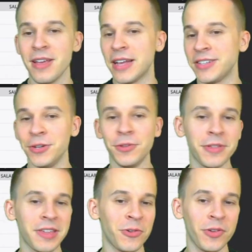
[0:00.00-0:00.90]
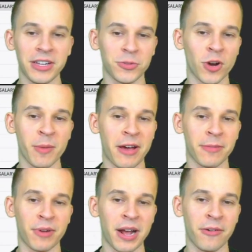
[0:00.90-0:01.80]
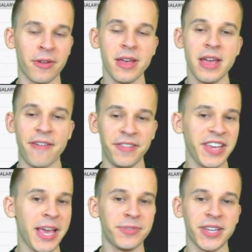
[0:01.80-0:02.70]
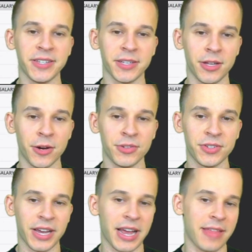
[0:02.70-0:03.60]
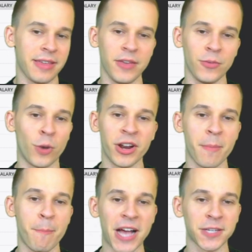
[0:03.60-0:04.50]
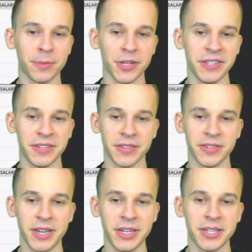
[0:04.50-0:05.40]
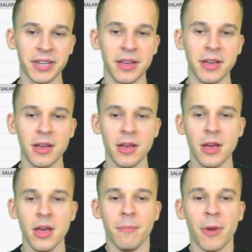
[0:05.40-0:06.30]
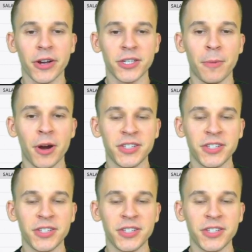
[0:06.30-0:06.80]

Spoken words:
that's the only thing you really have to worry about with Brown. If this game stays close, again, I think he's one of the best plays in the slate. Marcus Smart at